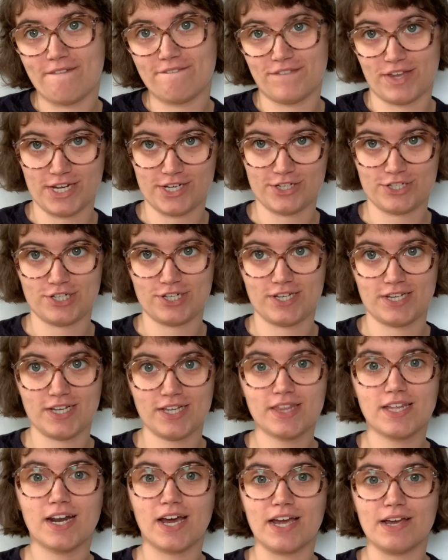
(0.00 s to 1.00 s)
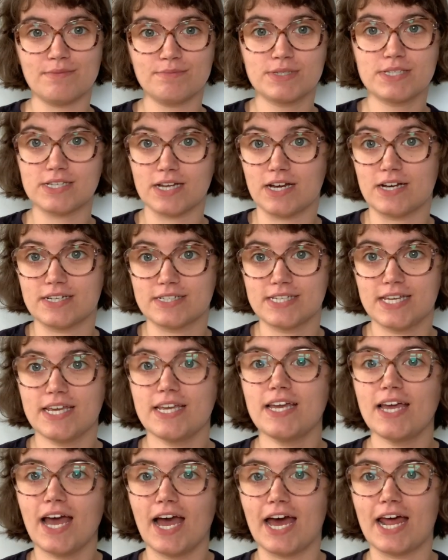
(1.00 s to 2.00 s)
venture that I am
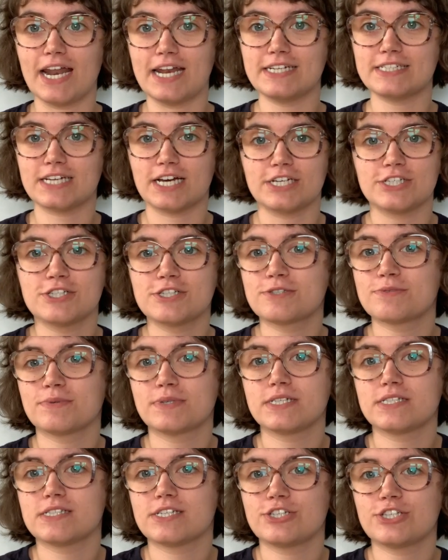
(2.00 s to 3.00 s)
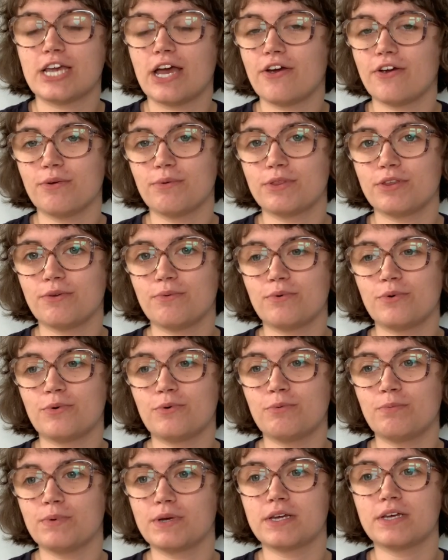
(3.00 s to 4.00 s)
starting and I just wanted to share it with you
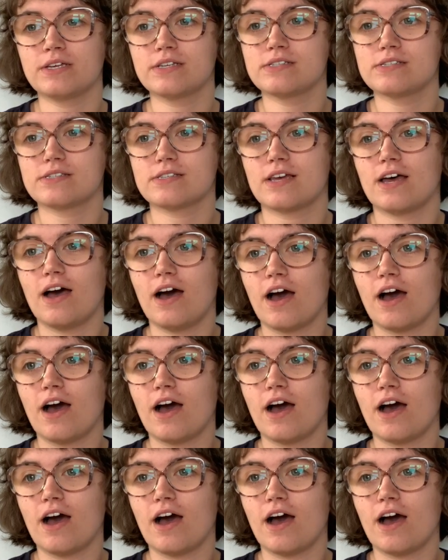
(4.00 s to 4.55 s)
all because